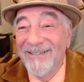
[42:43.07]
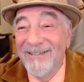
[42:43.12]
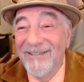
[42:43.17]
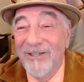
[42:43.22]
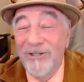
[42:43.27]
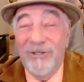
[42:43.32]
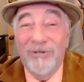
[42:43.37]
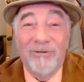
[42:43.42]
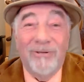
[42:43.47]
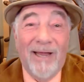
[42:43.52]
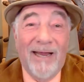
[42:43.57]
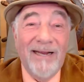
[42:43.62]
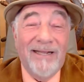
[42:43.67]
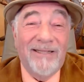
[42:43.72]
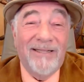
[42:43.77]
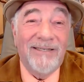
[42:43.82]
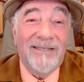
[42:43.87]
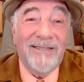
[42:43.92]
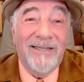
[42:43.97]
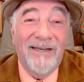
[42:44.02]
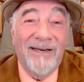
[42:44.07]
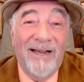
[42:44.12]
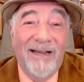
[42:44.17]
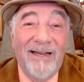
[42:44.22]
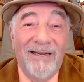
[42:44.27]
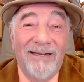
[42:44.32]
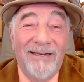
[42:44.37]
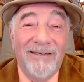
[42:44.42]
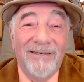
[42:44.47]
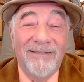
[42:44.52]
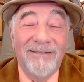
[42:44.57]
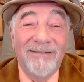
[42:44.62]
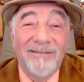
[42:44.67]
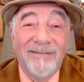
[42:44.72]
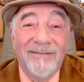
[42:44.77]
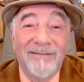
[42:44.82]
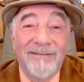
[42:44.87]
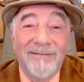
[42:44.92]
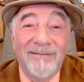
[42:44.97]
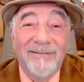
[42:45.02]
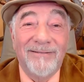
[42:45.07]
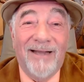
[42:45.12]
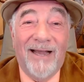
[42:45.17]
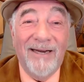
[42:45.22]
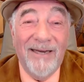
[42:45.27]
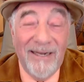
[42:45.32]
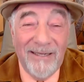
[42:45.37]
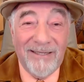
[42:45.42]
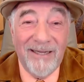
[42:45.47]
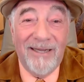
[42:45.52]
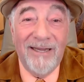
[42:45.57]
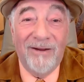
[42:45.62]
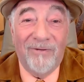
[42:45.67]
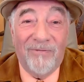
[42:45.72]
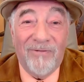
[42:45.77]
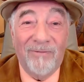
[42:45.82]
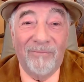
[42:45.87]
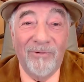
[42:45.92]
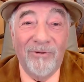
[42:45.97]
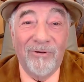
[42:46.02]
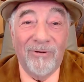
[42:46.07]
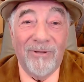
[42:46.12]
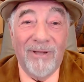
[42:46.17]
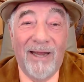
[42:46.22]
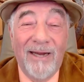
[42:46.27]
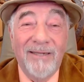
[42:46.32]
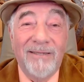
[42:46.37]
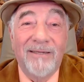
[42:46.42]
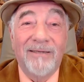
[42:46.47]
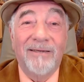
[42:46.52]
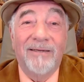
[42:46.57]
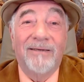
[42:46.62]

did you like this today? I need to hear from you. You liked it.